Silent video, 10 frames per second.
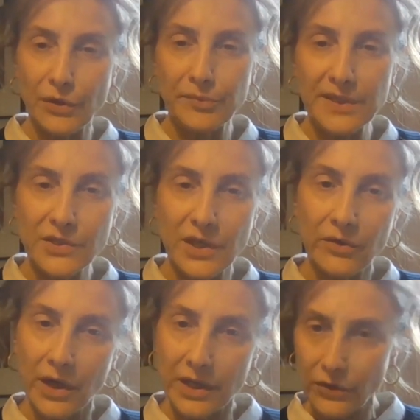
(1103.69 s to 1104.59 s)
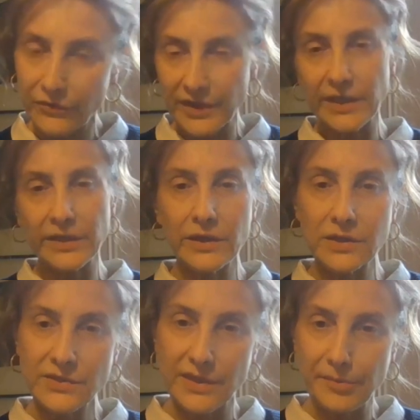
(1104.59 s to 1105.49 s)
you know, meet Gerard over here,
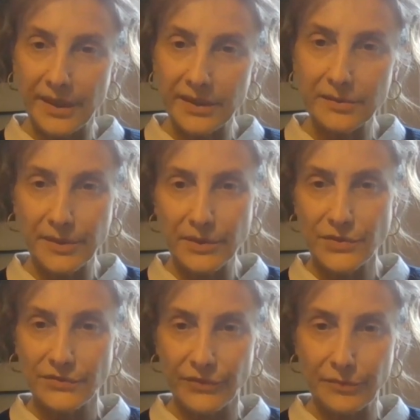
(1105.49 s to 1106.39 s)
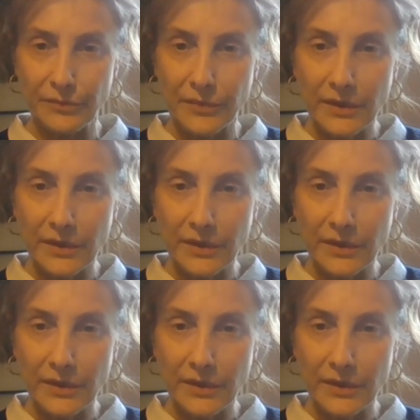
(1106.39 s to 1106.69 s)
because he painted most of them.